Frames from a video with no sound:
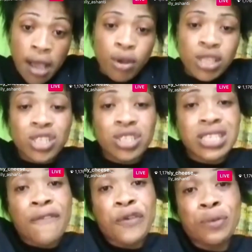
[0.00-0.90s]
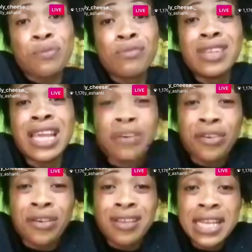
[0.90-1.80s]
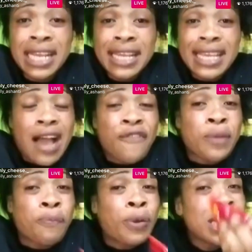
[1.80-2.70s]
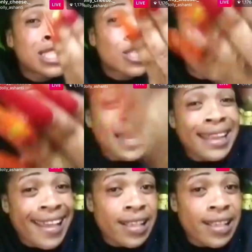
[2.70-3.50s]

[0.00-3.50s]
But you just have to, you know, you have to please somebody